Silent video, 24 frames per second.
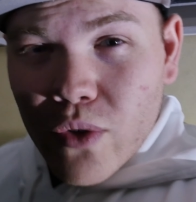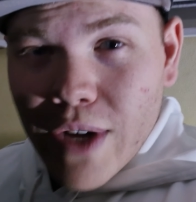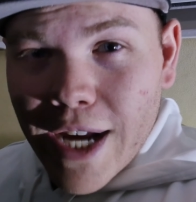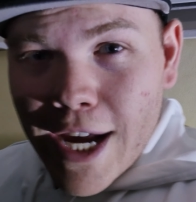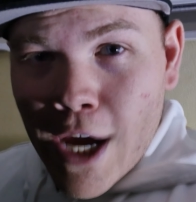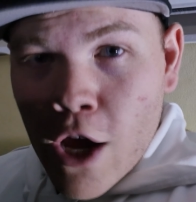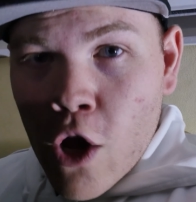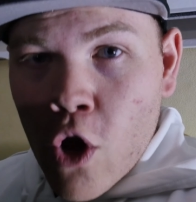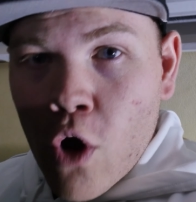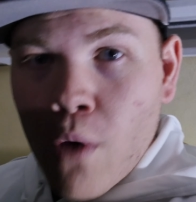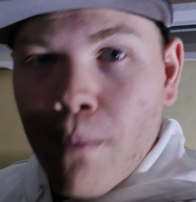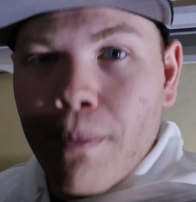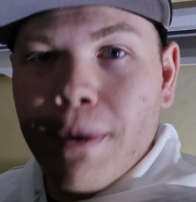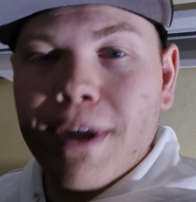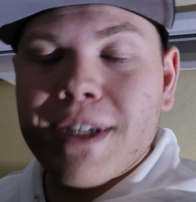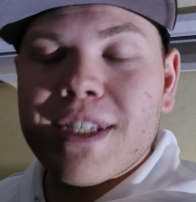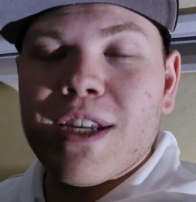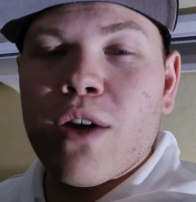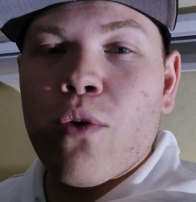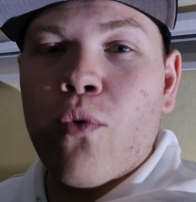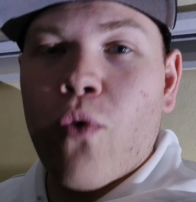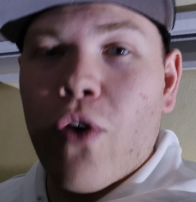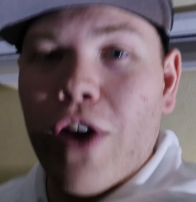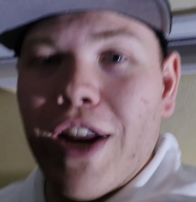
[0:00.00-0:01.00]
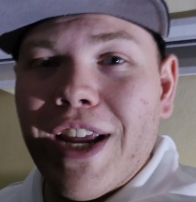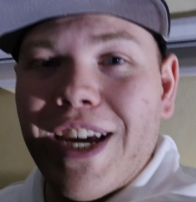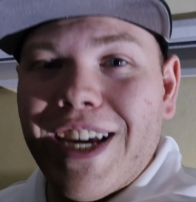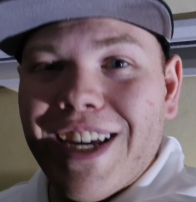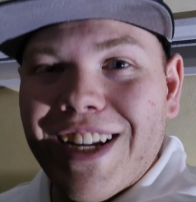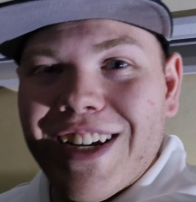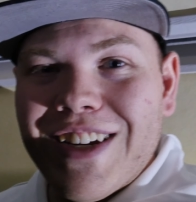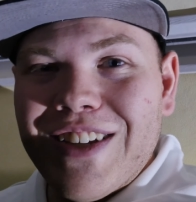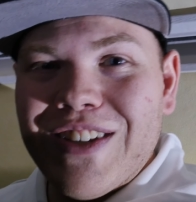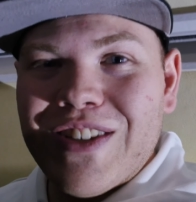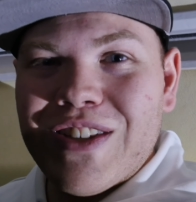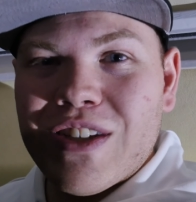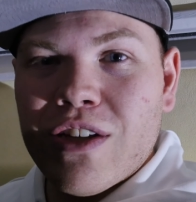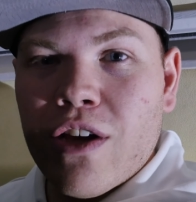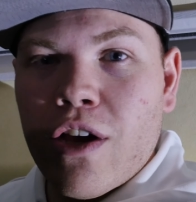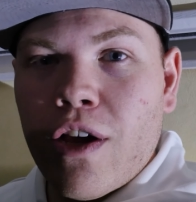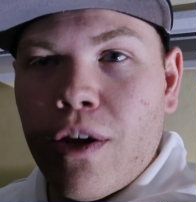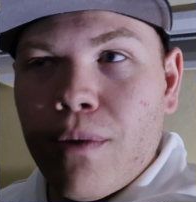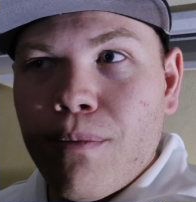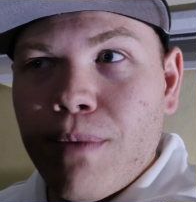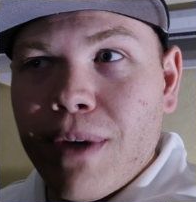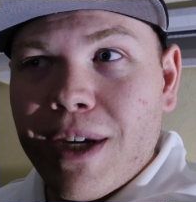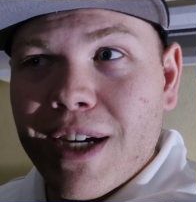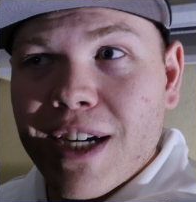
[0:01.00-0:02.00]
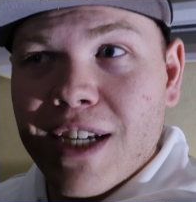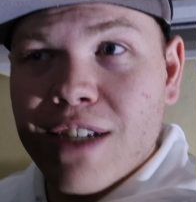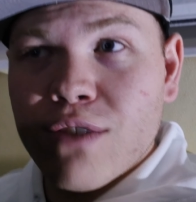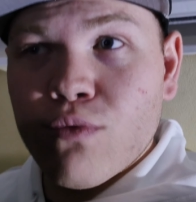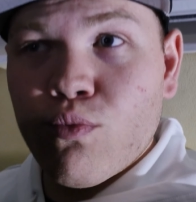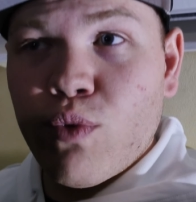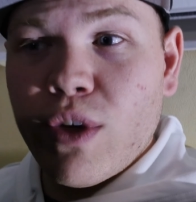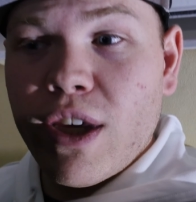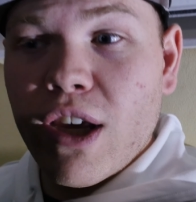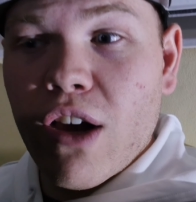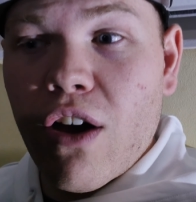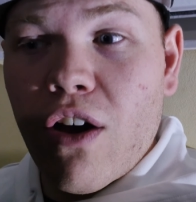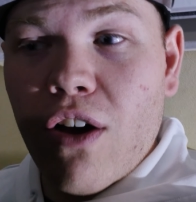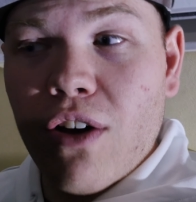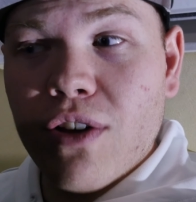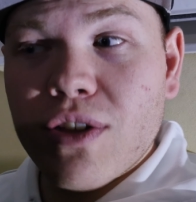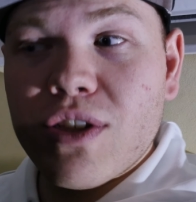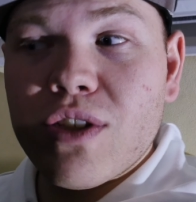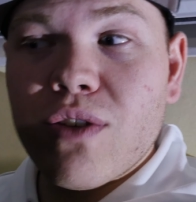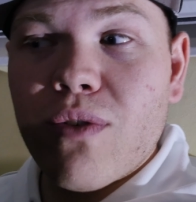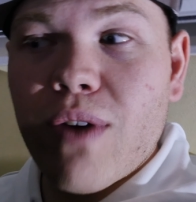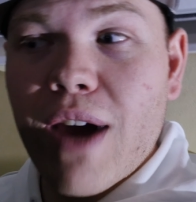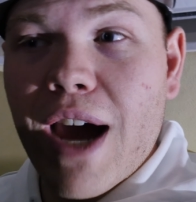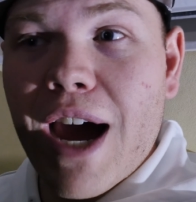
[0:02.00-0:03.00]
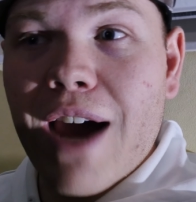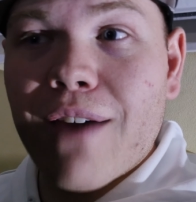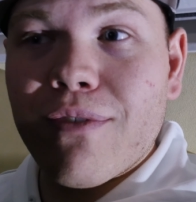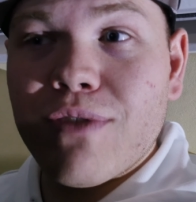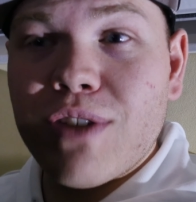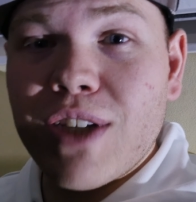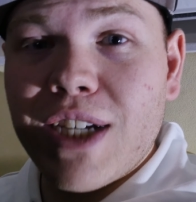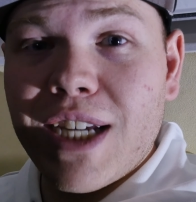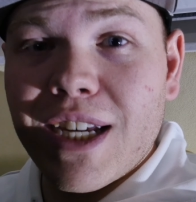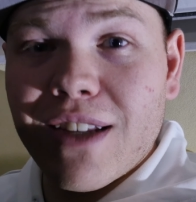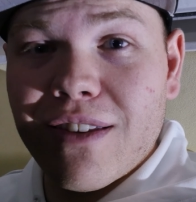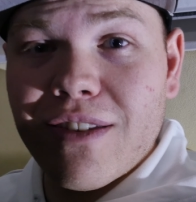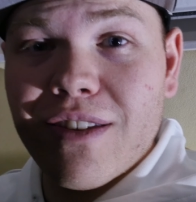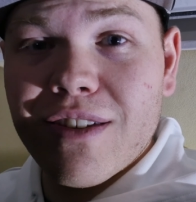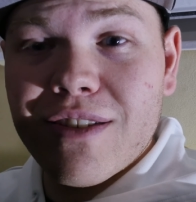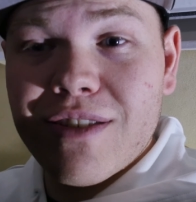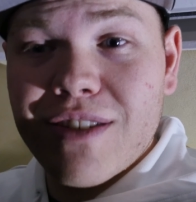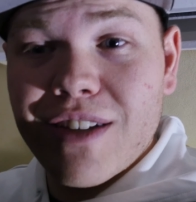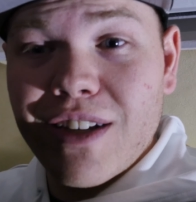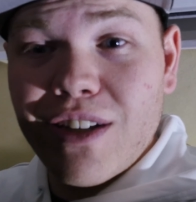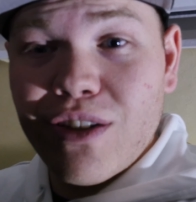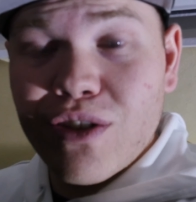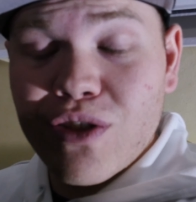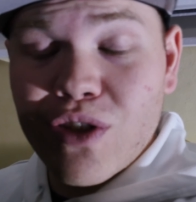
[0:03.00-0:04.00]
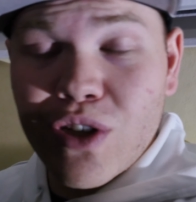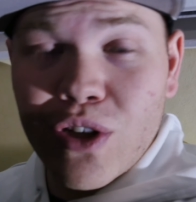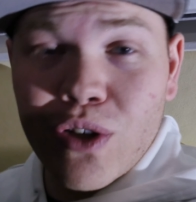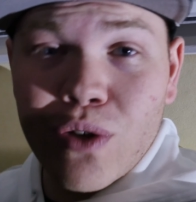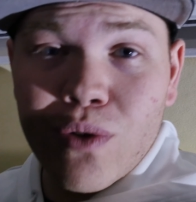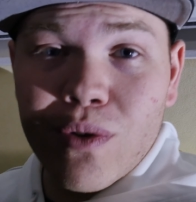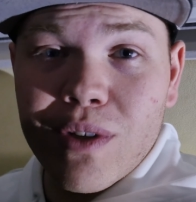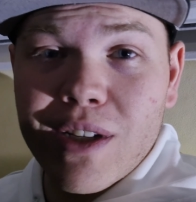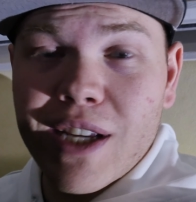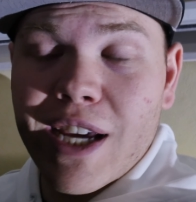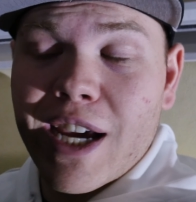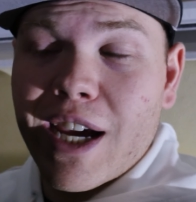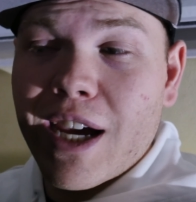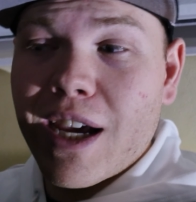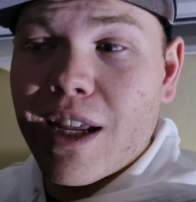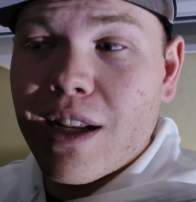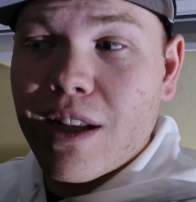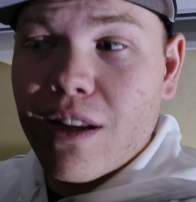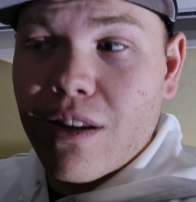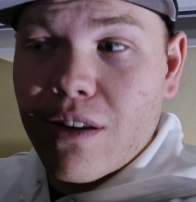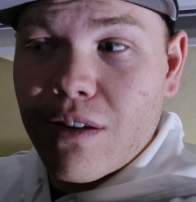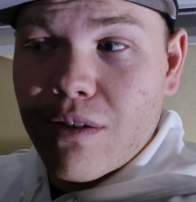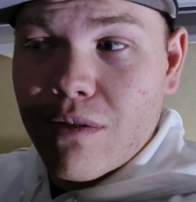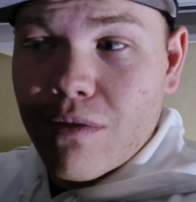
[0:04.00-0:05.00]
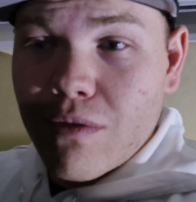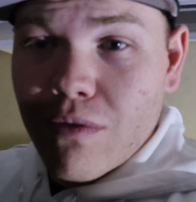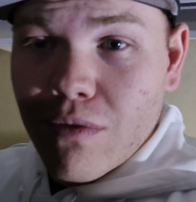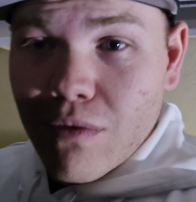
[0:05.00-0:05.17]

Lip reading: I hope, because I want to get it installed, because we also have to get this thing tuned, and